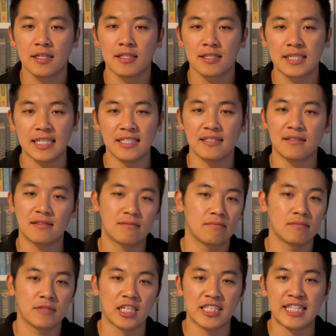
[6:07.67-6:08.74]
since
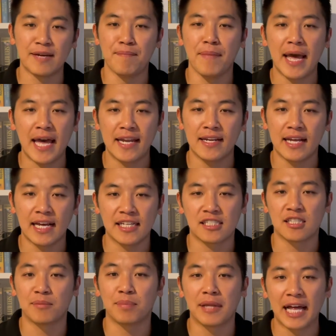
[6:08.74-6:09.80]
the demand and
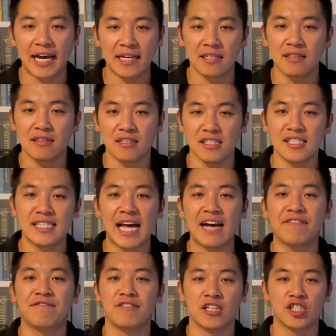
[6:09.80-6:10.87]
supply does
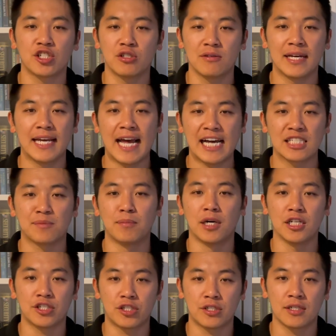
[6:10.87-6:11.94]
not fluctuate as
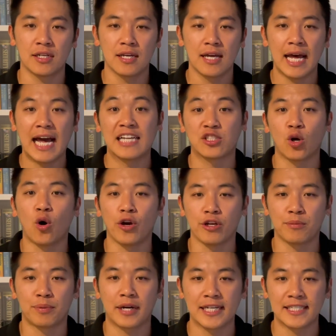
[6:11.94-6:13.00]
much as oil
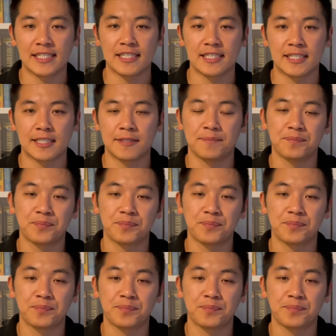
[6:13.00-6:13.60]
prices